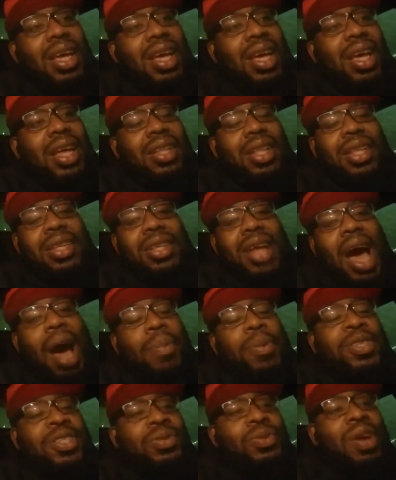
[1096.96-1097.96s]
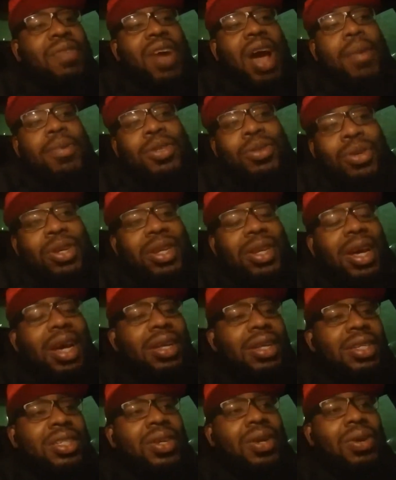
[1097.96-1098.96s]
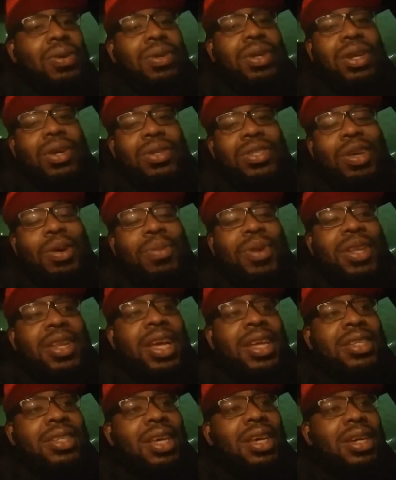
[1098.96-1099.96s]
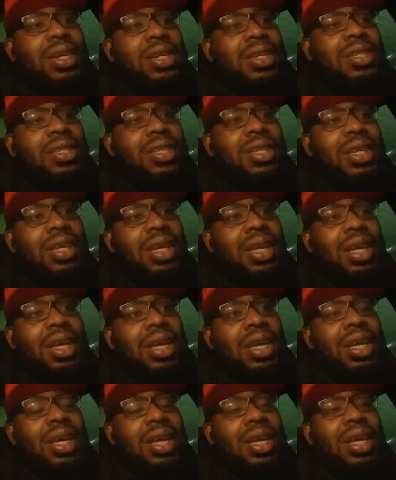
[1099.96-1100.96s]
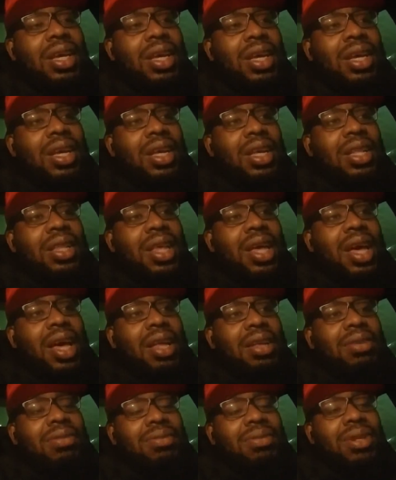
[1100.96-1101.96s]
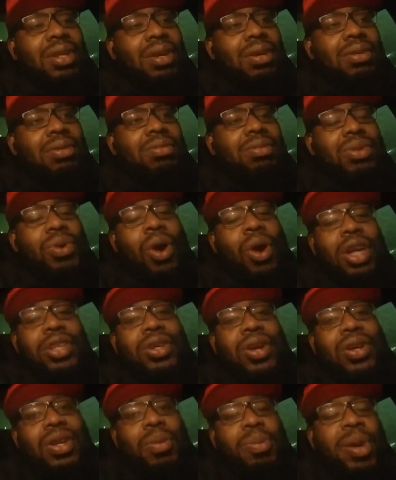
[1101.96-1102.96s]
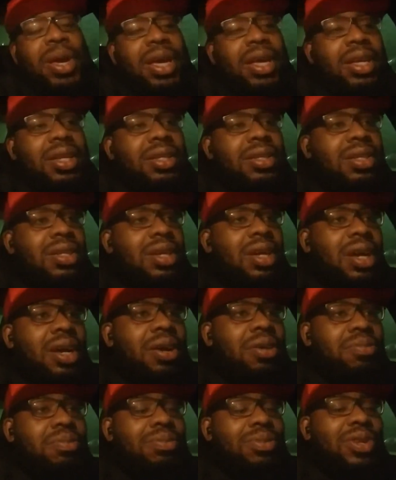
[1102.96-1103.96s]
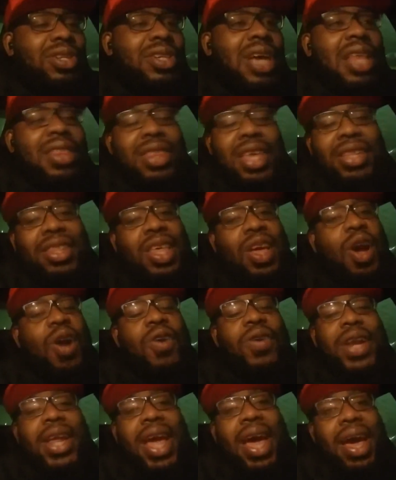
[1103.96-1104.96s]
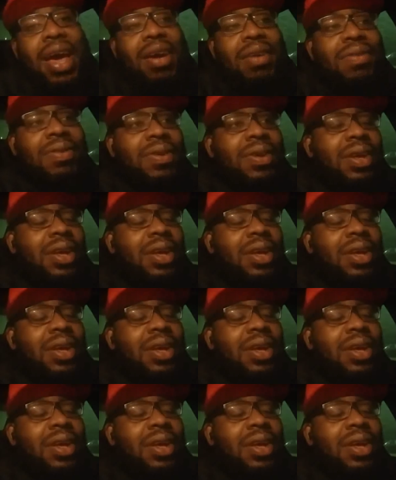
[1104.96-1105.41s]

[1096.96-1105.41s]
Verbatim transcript: Another opportunity. You have an opportunity now to show you know some of the naysayers that you know you are turning the page, um, which I think they already have.